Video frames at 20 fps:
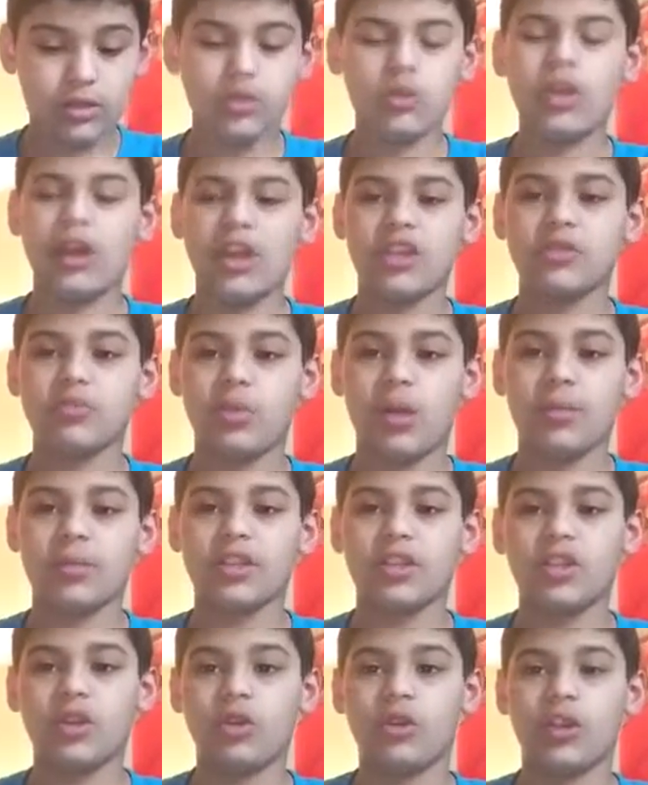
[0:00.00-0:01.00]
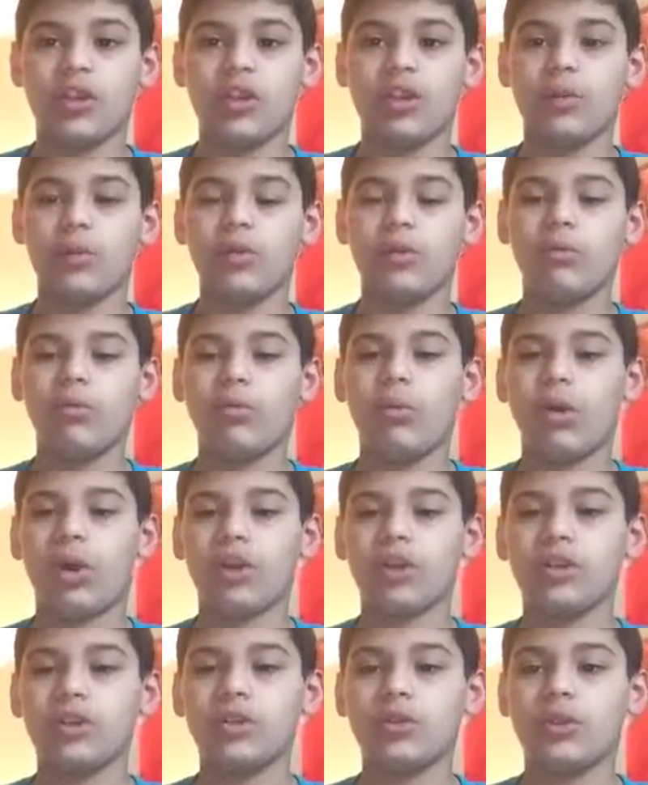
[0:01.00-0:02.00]
you guys probably know that I wouldn't
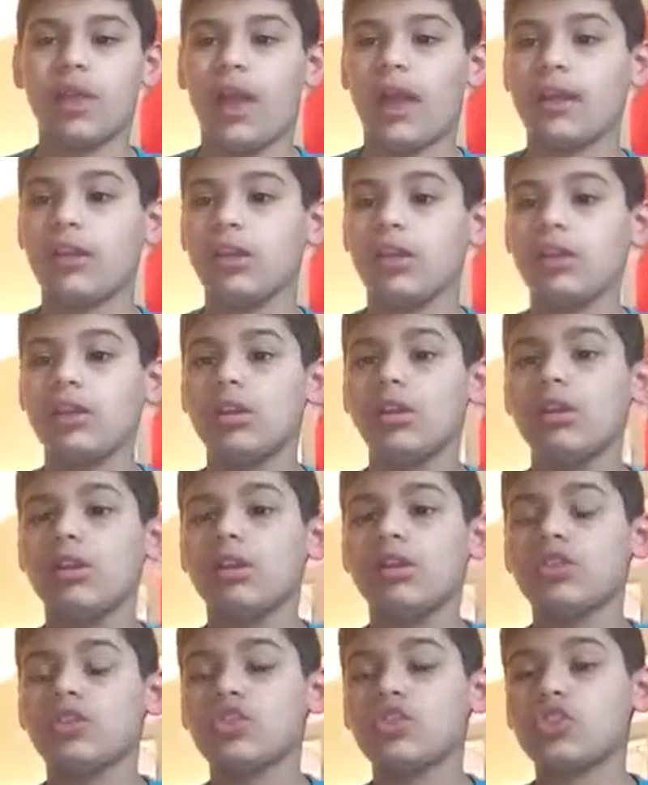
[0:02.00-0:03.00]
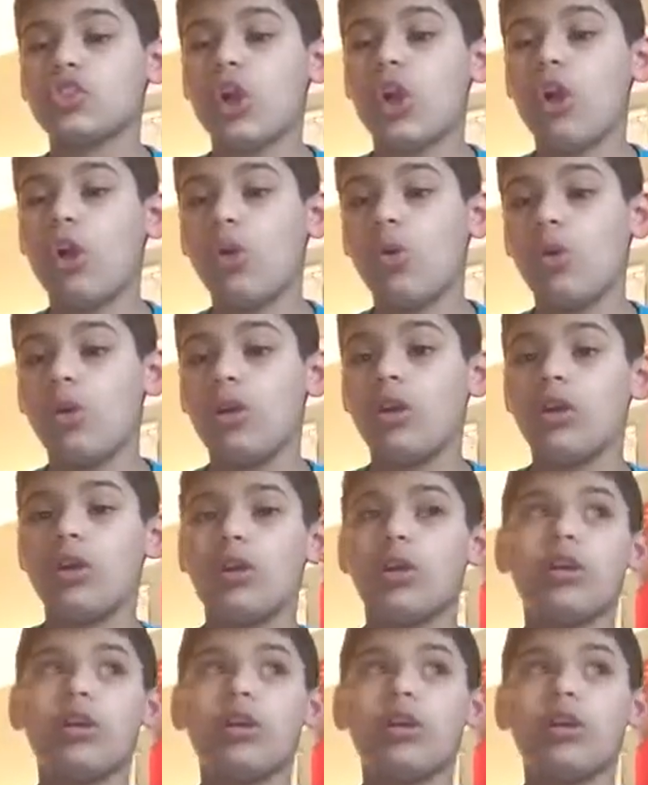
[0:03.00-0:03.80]
want to do that. So,